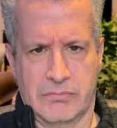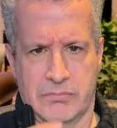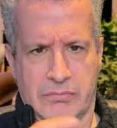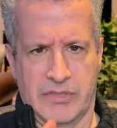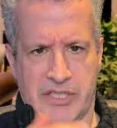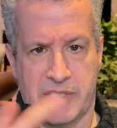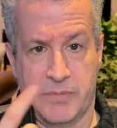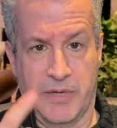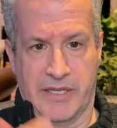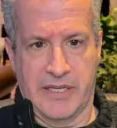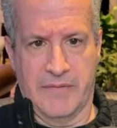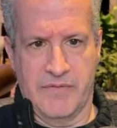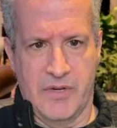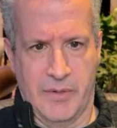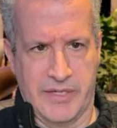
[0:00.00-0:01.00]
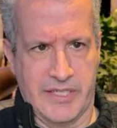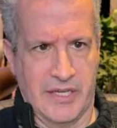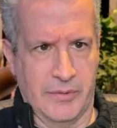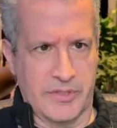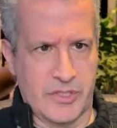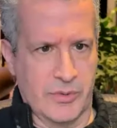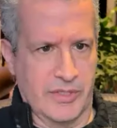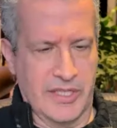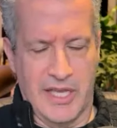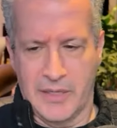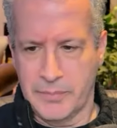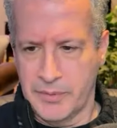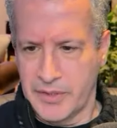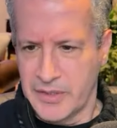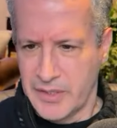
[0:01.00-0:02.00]
this mic. I have no idea how it's doing
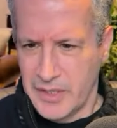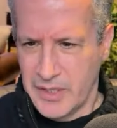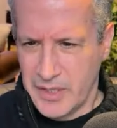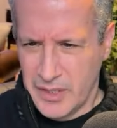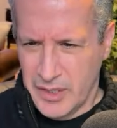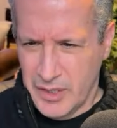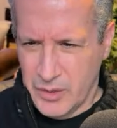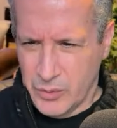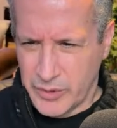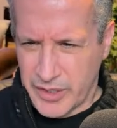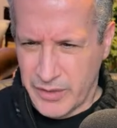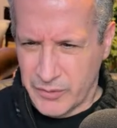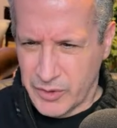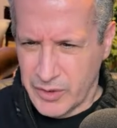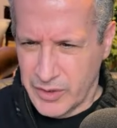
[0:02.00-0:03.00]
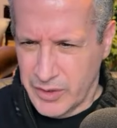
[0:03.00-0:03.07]
that, but whatever.